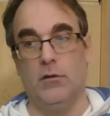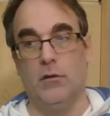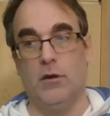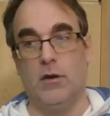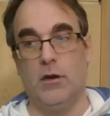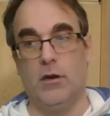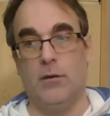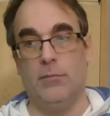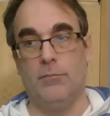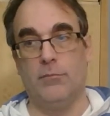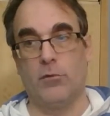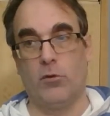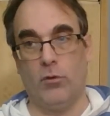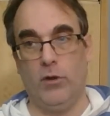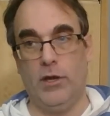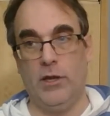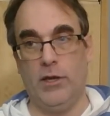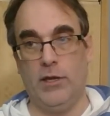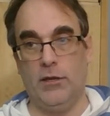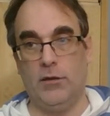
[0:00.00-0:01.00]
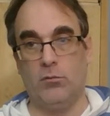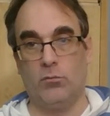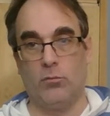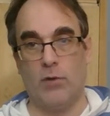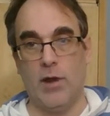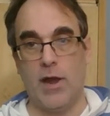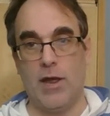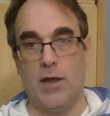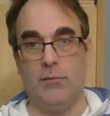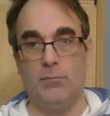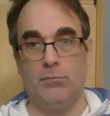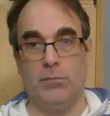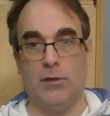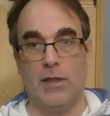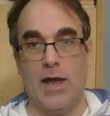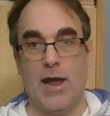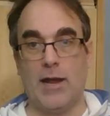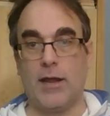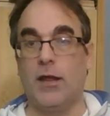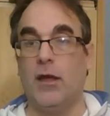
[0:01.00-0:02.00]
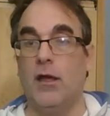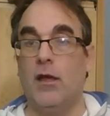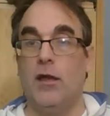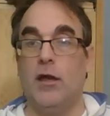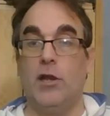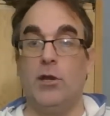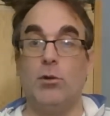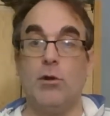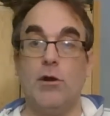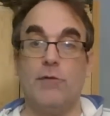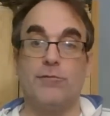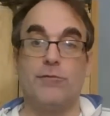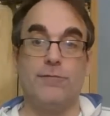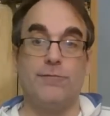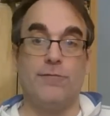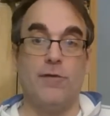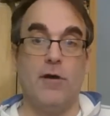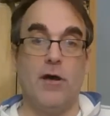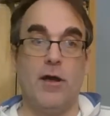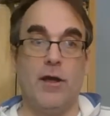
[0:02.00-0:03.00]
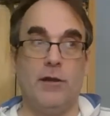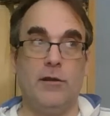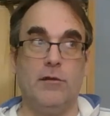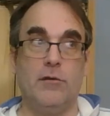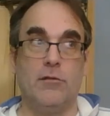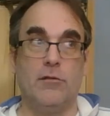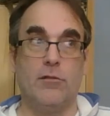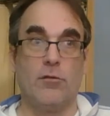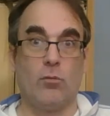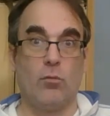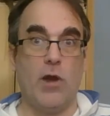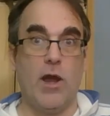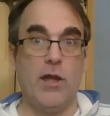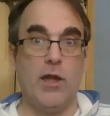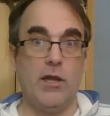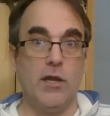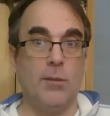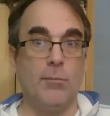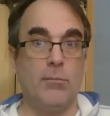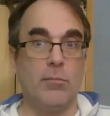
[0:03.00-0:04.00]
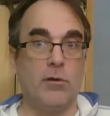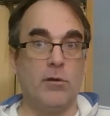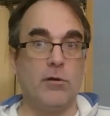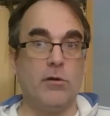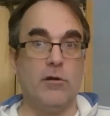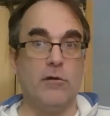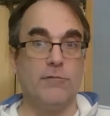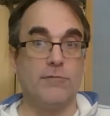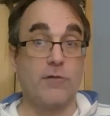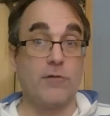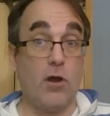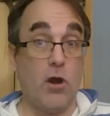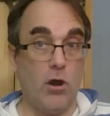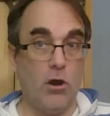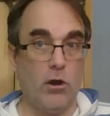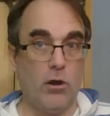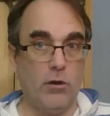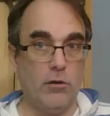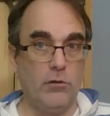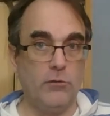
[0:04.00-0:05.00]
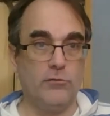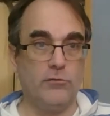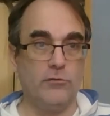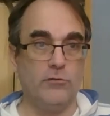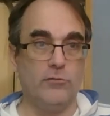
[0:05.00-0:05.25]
um, green, red, black, and you have to find the right number of cards.